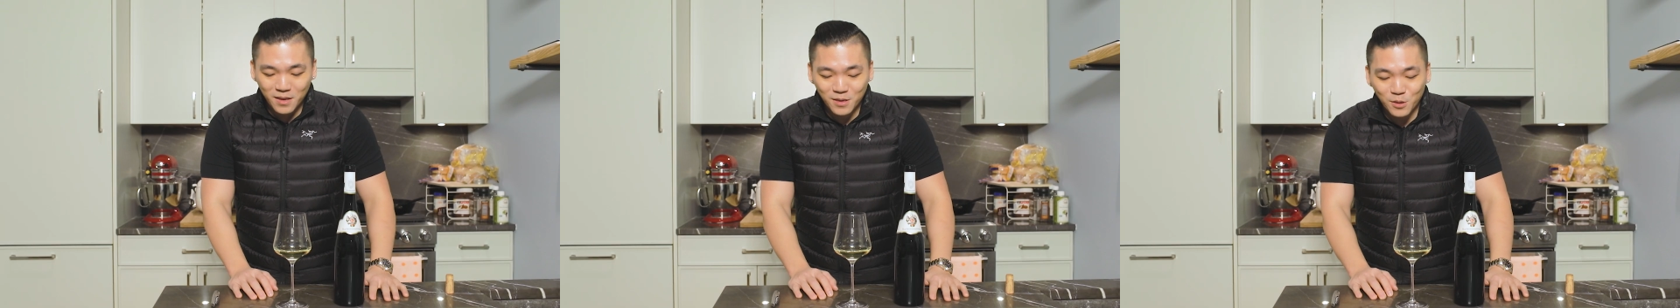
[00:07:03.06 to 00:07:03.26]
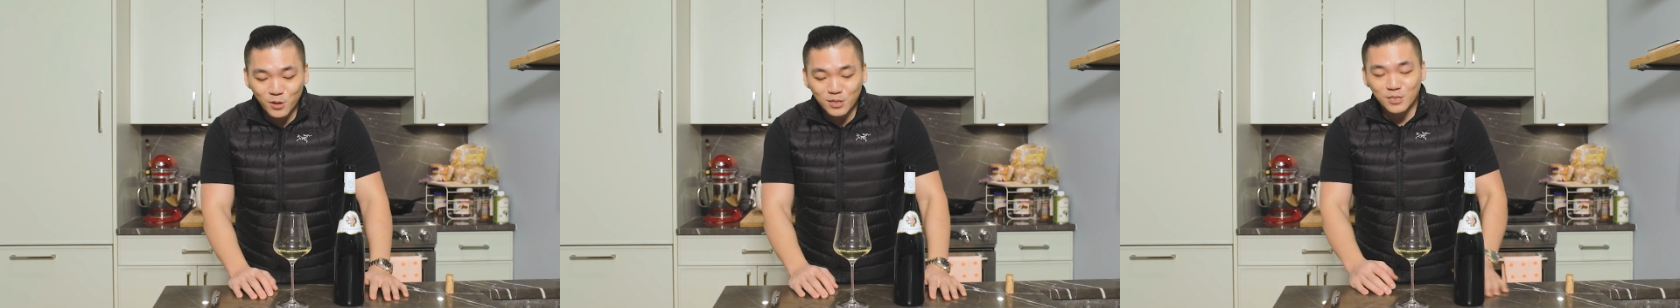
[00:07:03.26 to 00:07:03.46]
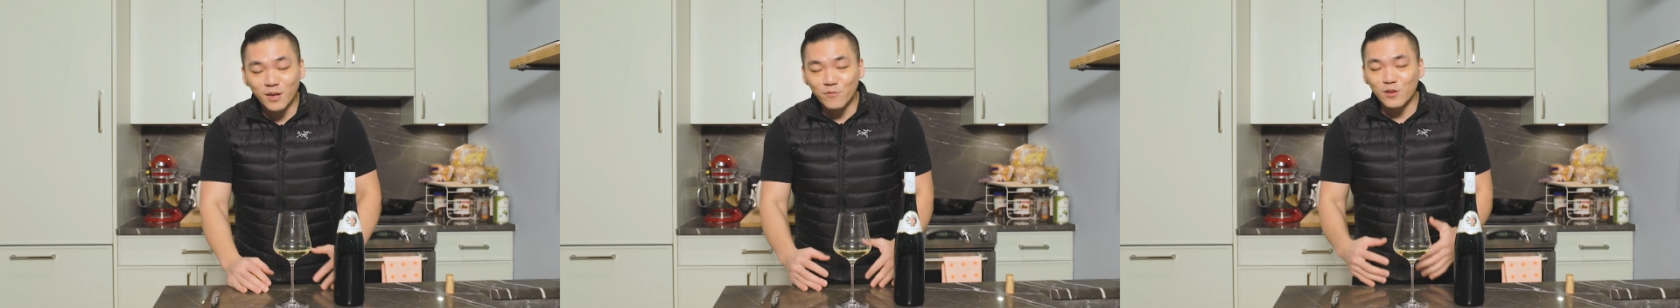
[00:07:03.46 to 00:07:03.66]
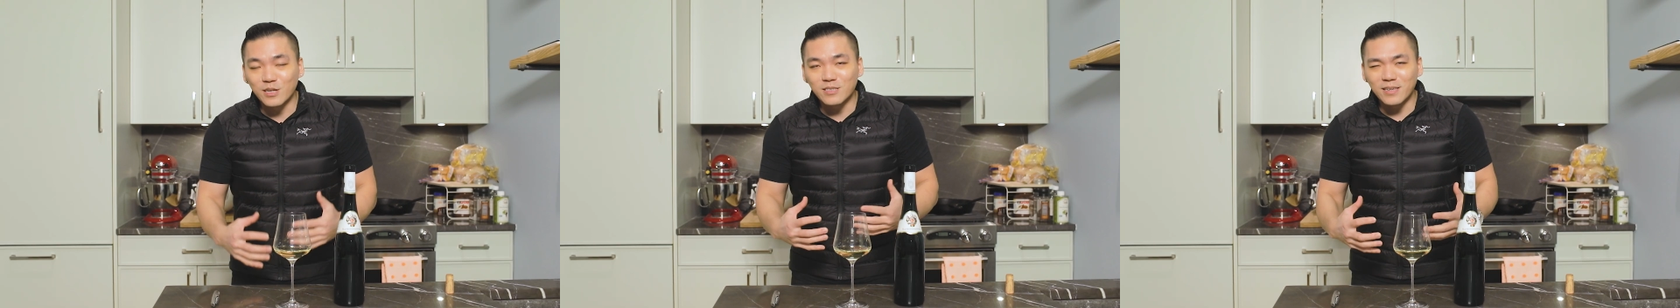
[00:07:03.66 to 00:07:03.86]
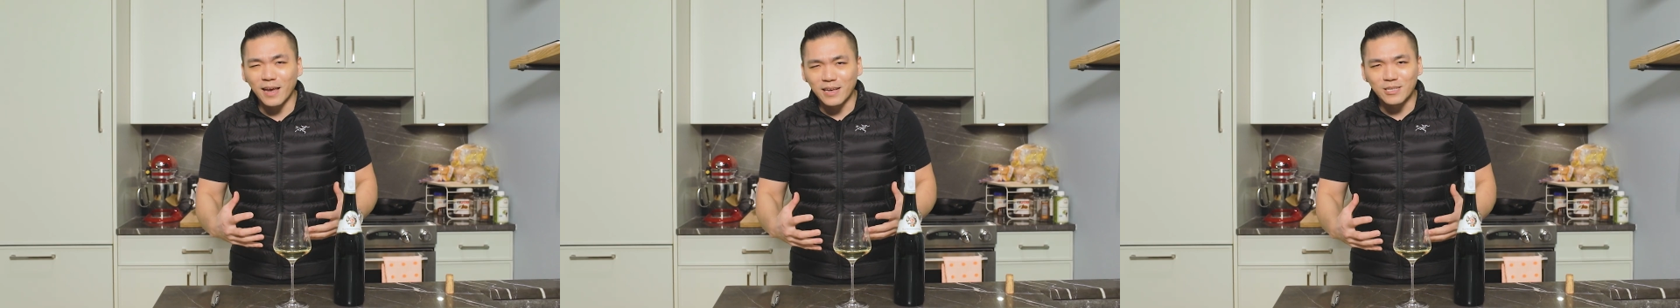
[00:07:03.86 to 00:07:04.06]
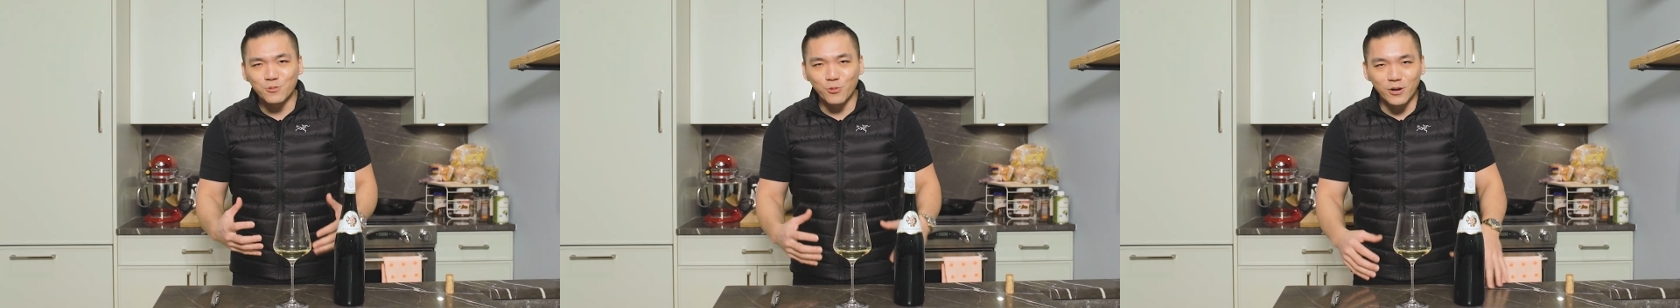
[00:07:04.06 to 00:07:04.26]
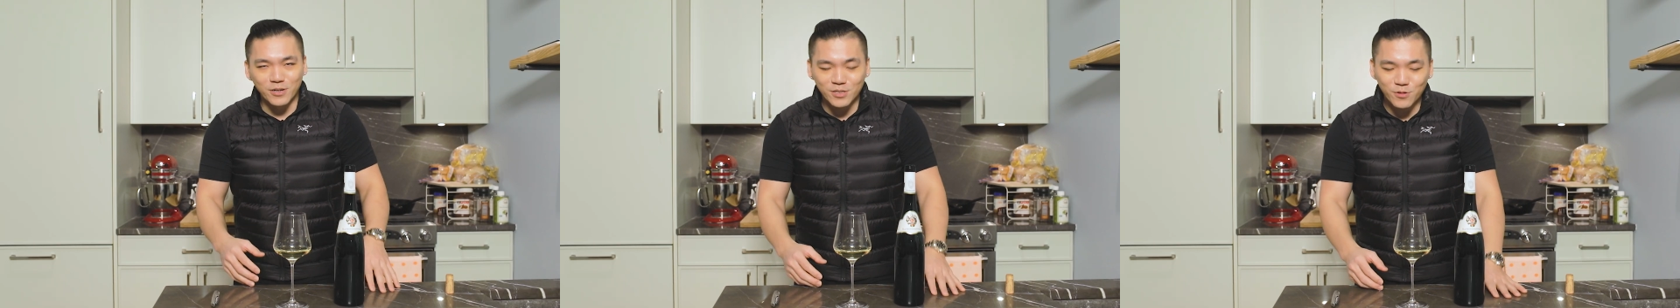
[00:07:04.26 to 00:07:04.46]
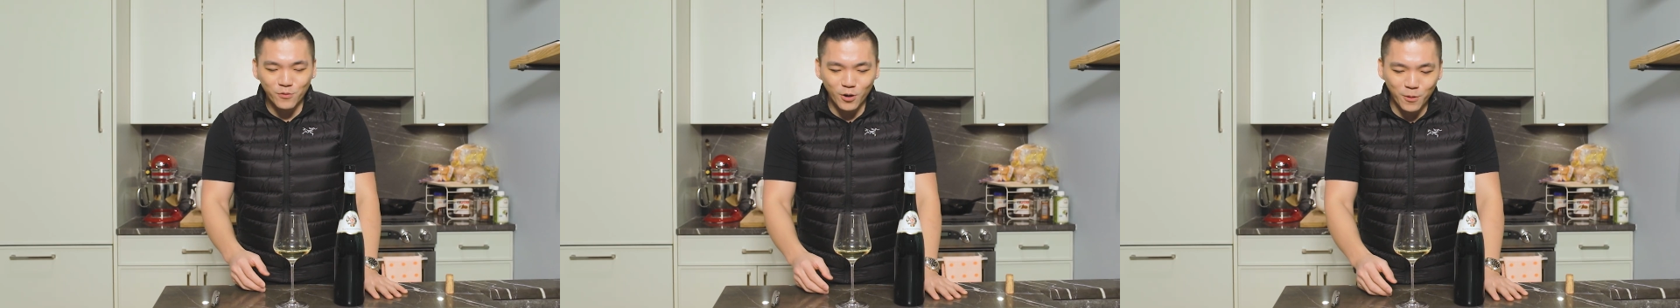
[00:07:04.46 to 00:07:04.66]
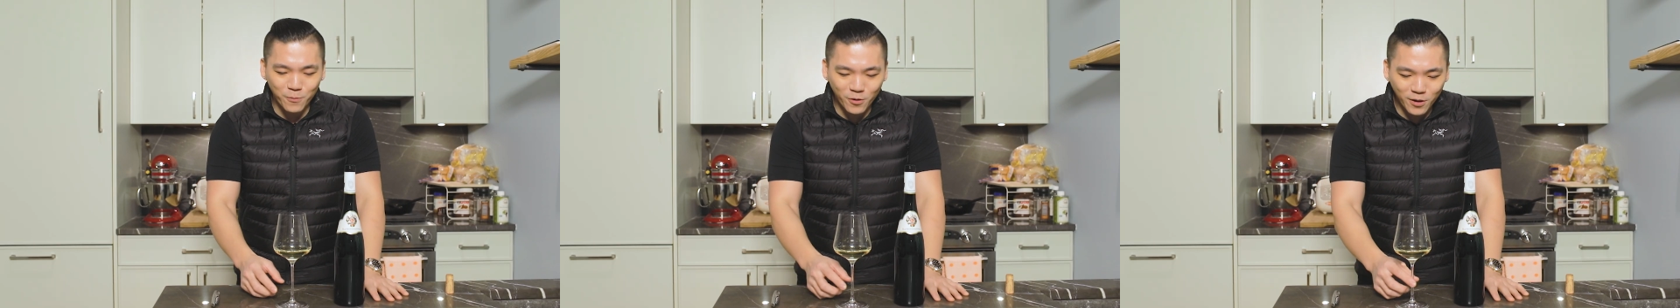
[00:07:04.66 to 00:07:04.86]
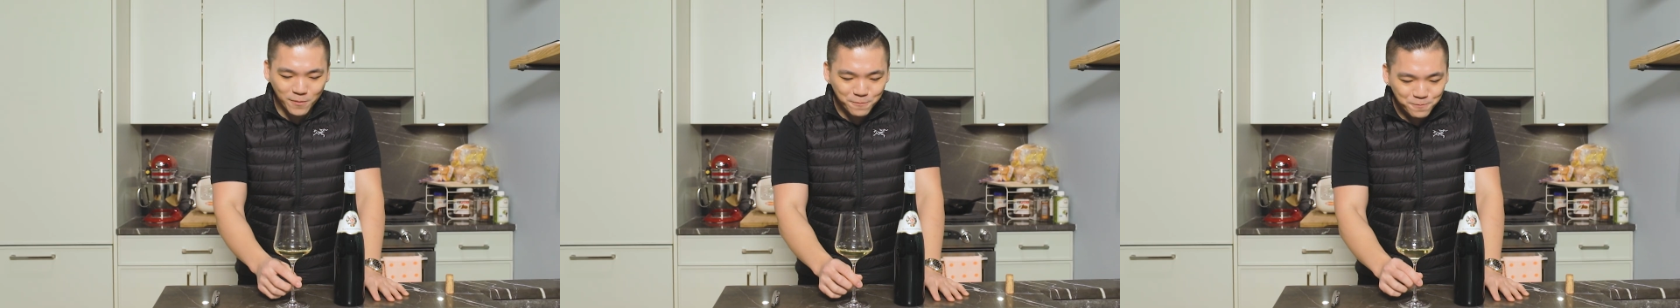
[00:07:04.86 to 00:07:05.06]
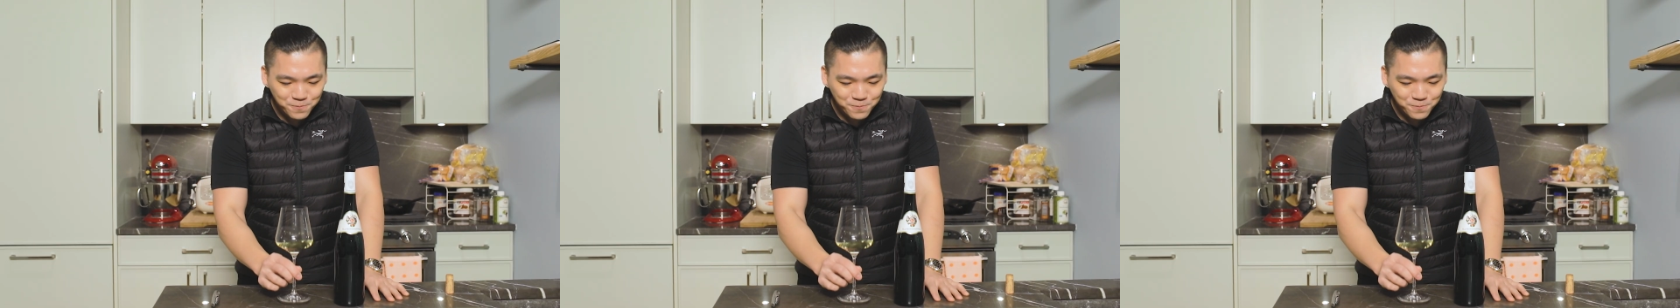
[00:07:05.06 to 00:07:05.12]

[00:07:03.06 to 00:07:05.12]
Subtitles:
you can definitely taste where it's from, right?